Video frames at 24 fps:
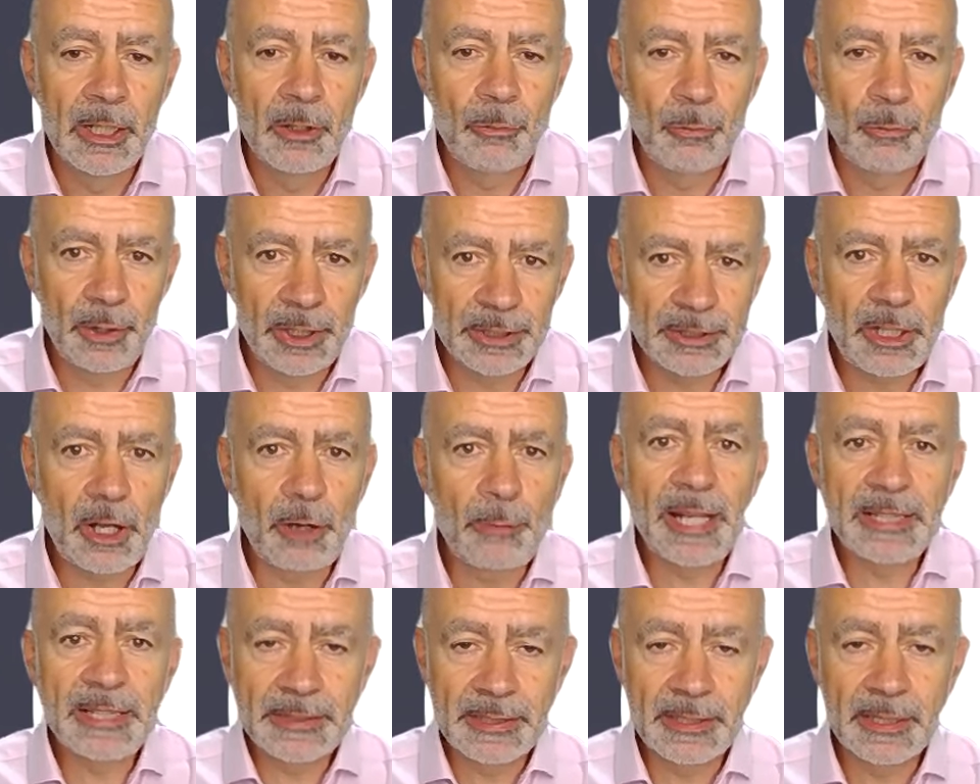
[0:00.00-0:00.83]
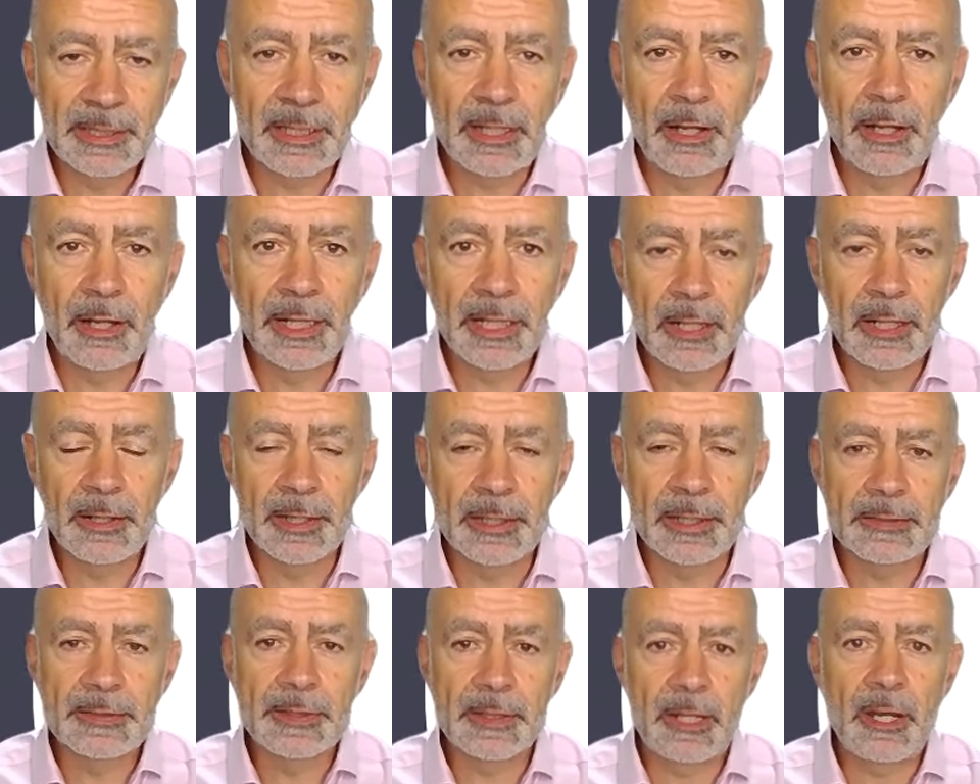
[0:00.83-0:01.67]
Well, let's go back to the
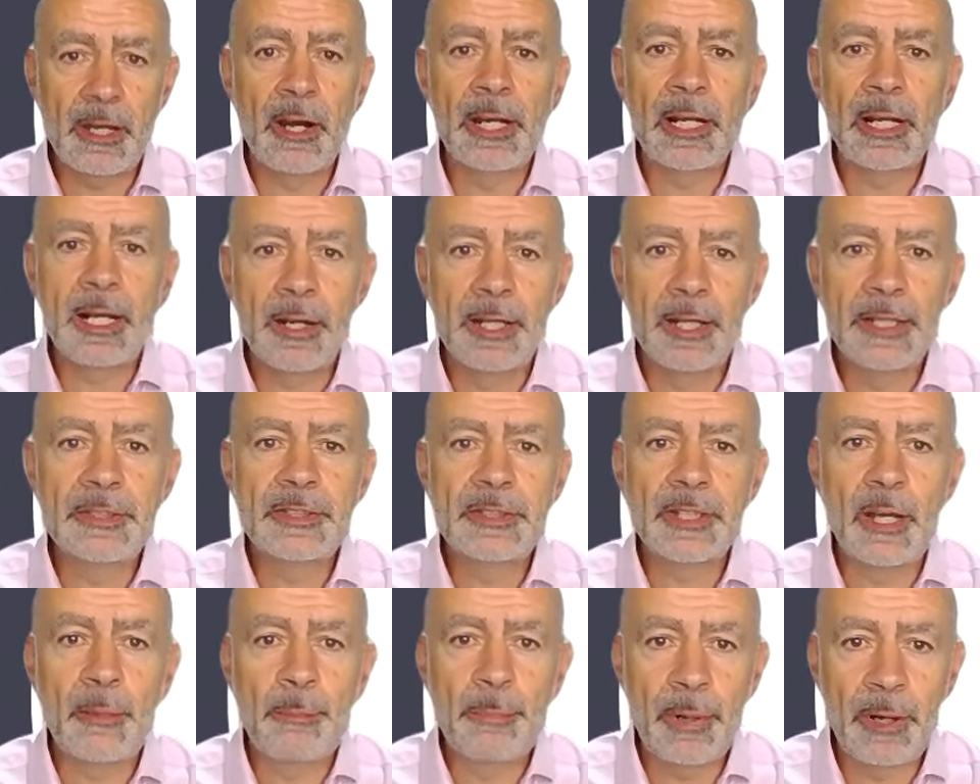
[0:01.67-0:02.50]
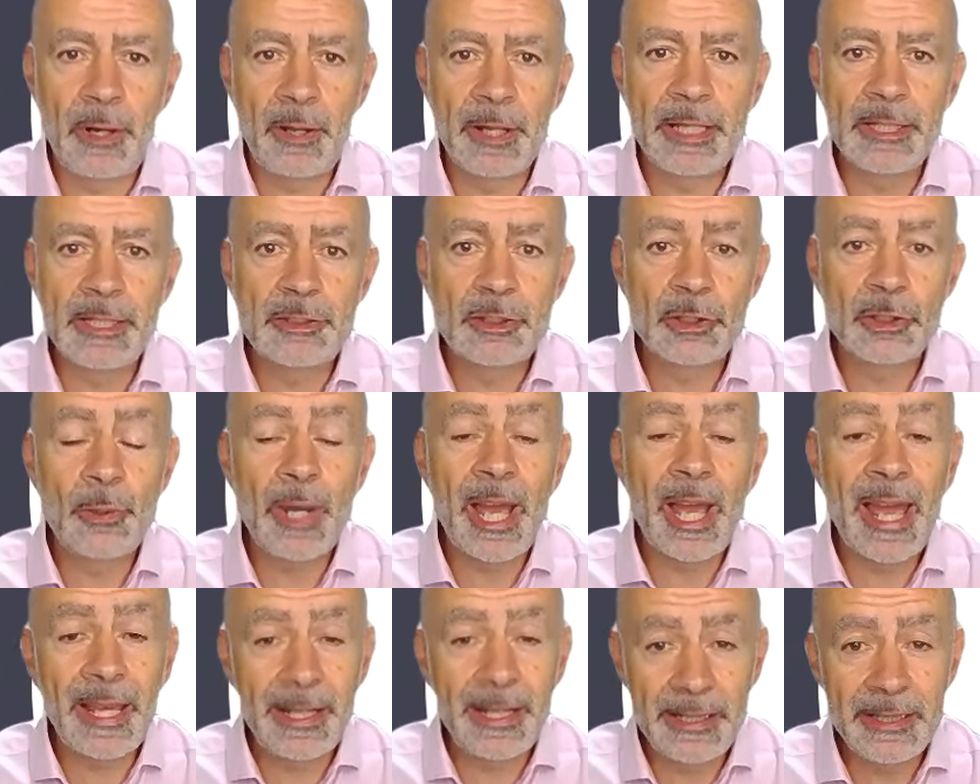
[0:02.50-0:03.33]
guidelines. The guidelines apply to
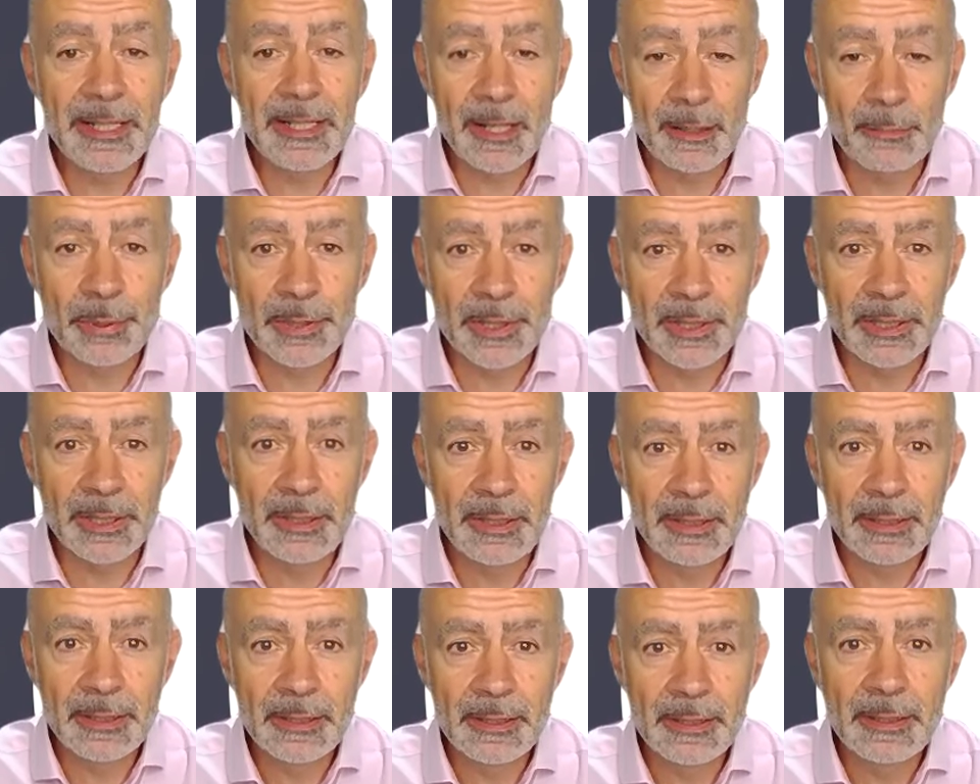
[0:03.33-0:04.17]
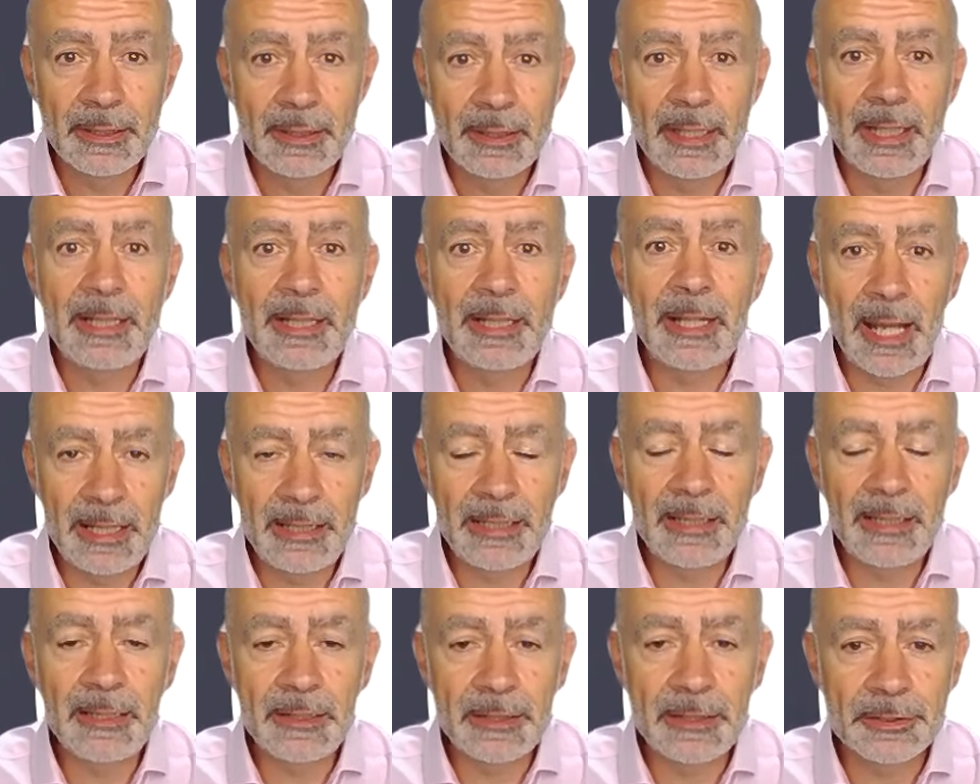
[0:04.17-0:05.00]
any company in
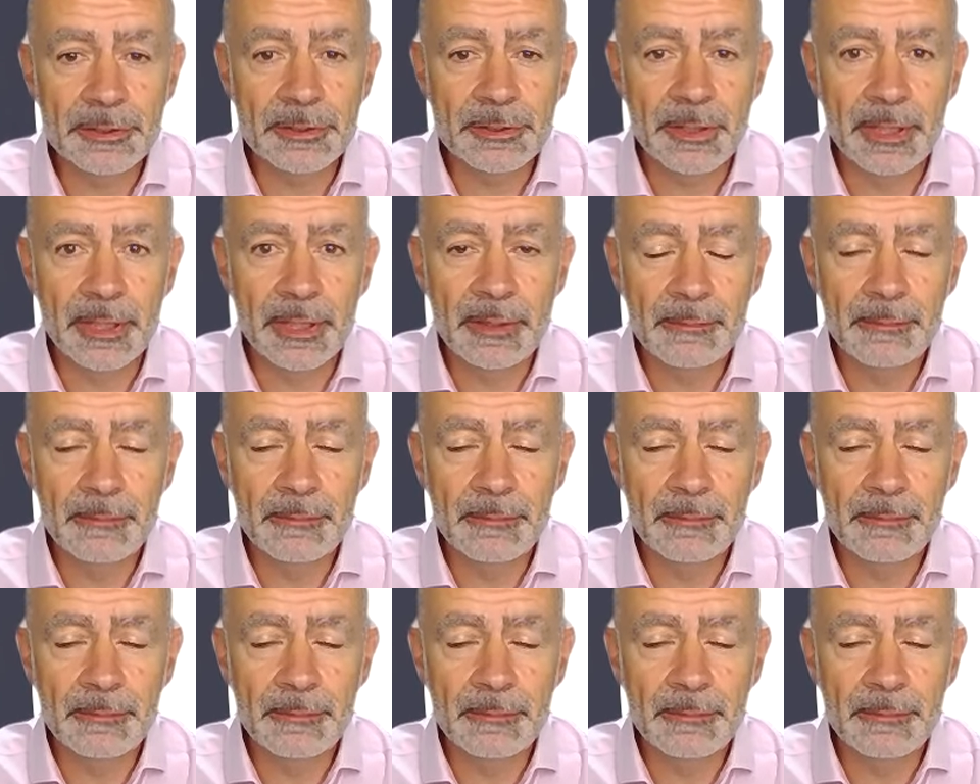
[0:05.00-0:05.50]
any industry.